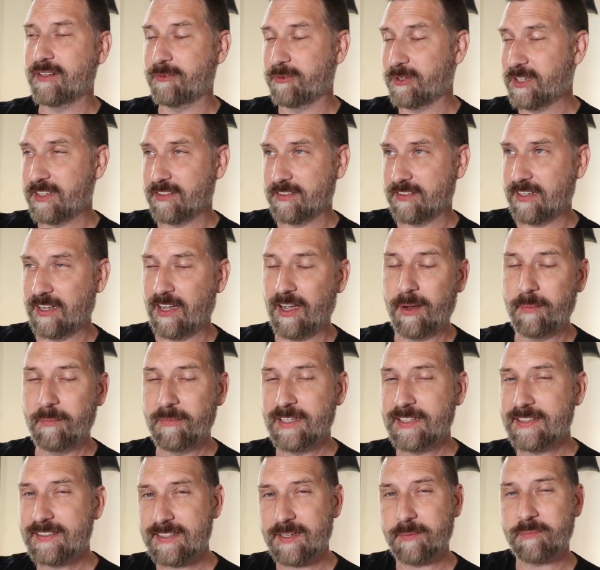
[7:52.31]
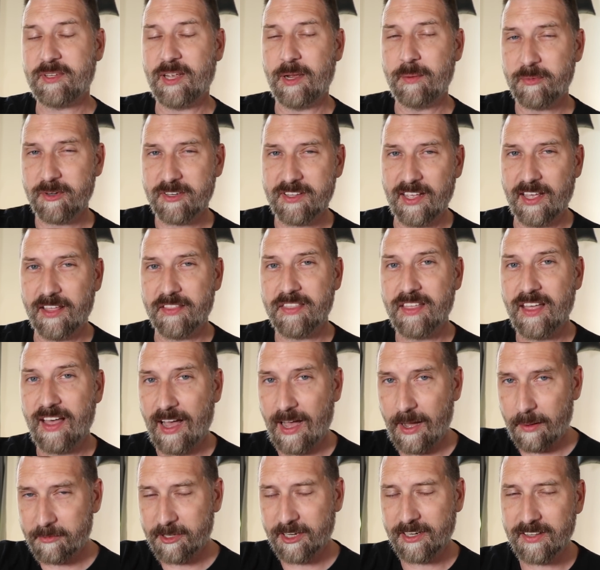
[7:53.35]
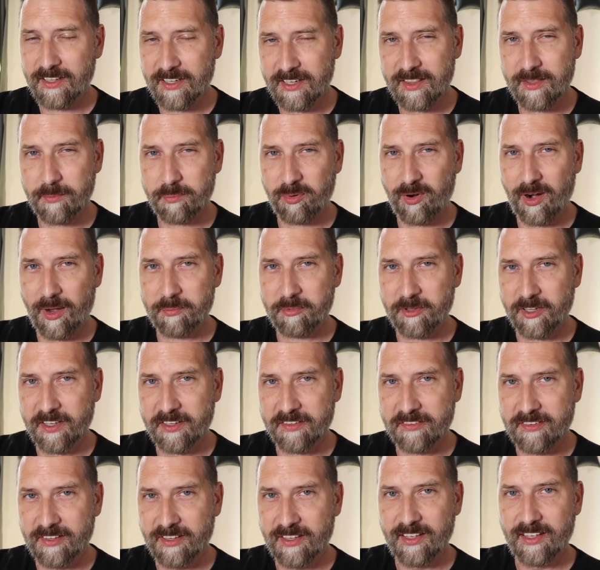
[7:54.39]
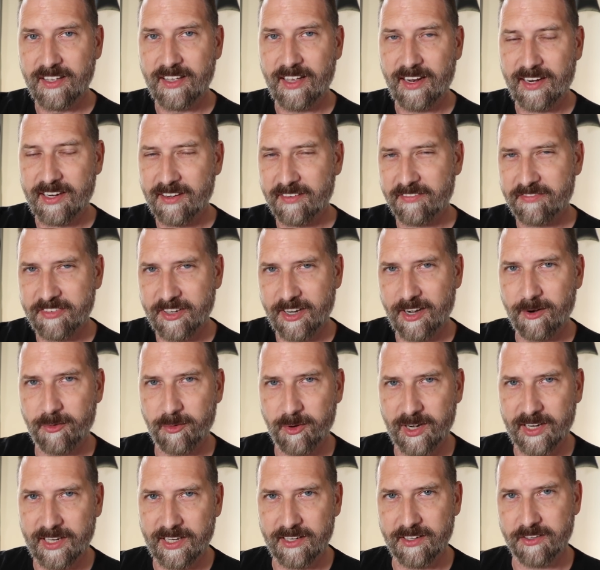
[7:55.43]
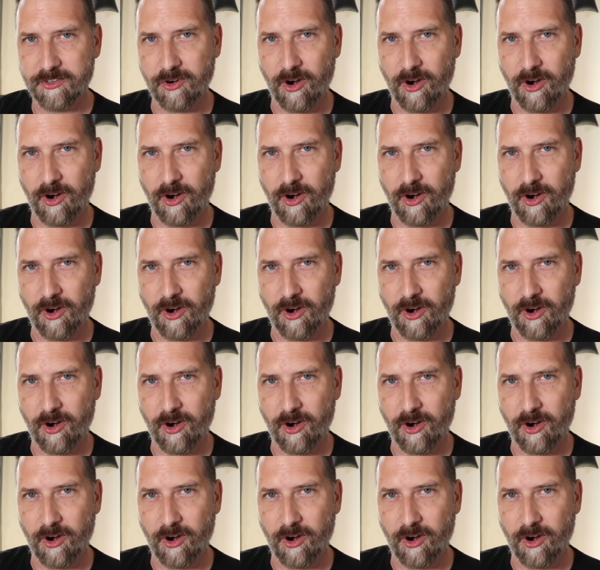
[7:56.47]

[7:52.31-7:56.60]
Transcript: in real time, it's September 10th. I'm gonna look at the prompt list. I'm gonna figure out what I'm gonna